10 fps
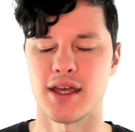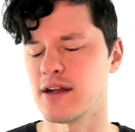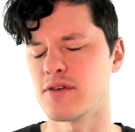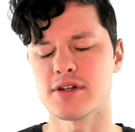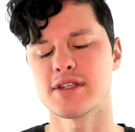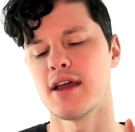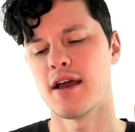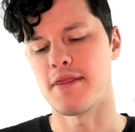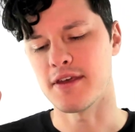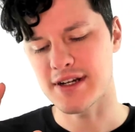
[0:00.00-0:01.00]
And of course,
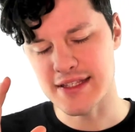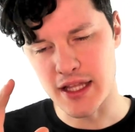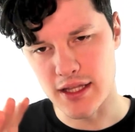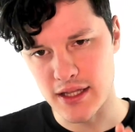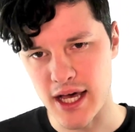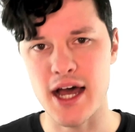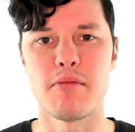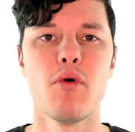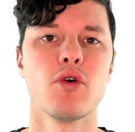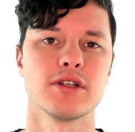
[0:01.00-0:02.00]
there is a
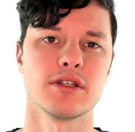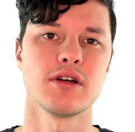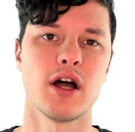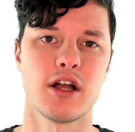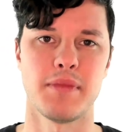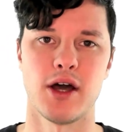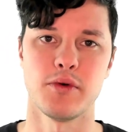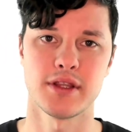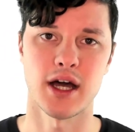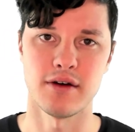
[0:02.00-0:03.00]
lot more to talk about
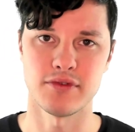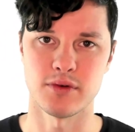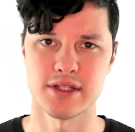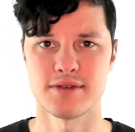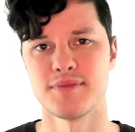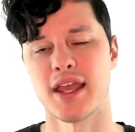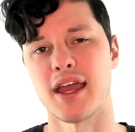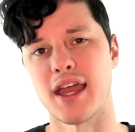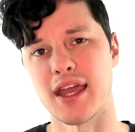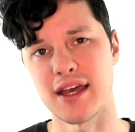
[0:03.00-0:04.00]
with Confluence.
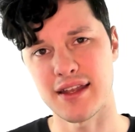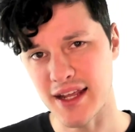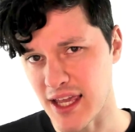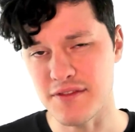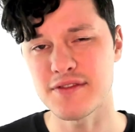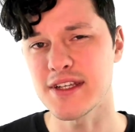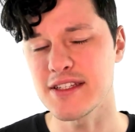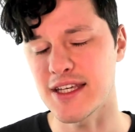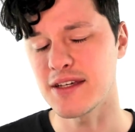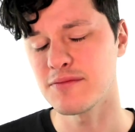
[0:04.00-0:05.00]
And at
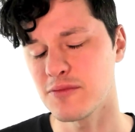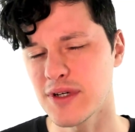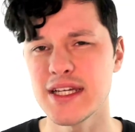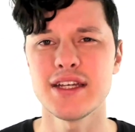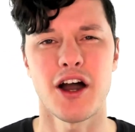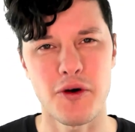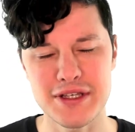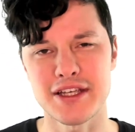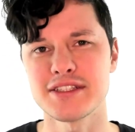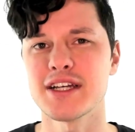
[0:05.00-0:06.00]
K15T, we
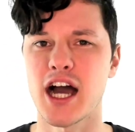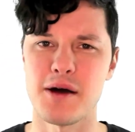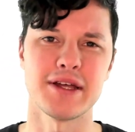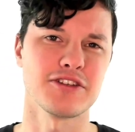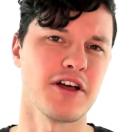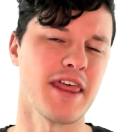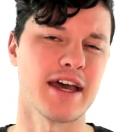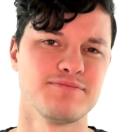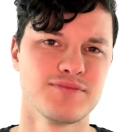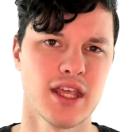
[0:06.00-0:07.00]
always like to comment on
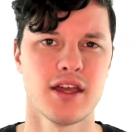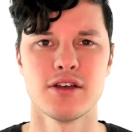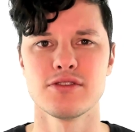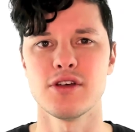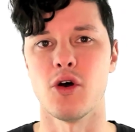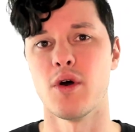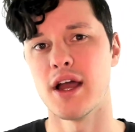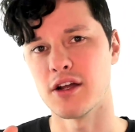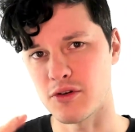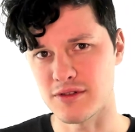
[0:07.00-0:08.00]
that. So
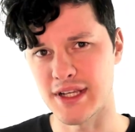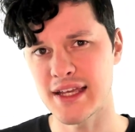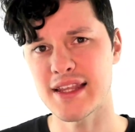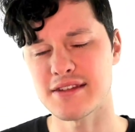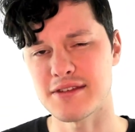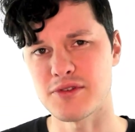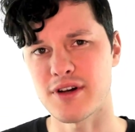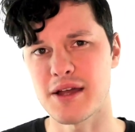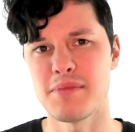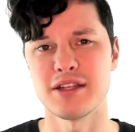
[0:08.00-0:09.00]
hit that
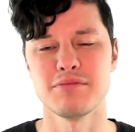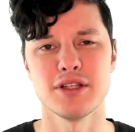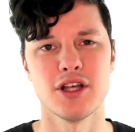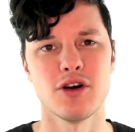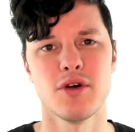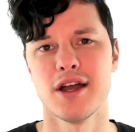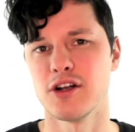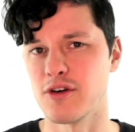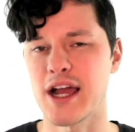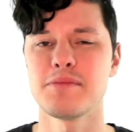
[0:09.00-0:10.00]
subscribe button below,
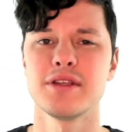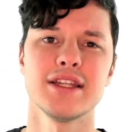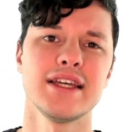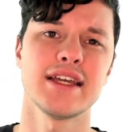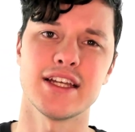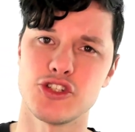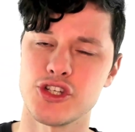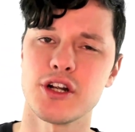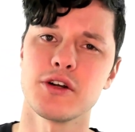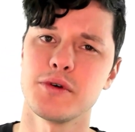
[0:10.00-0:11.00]
grab the link and
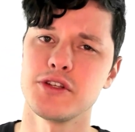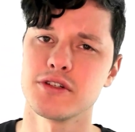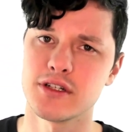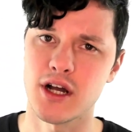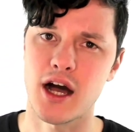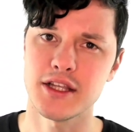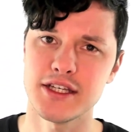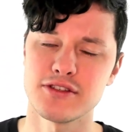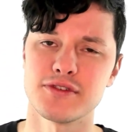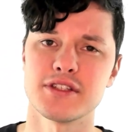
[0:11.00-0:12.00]
share it with your
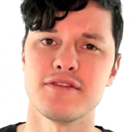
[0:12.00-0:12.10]
colleagues for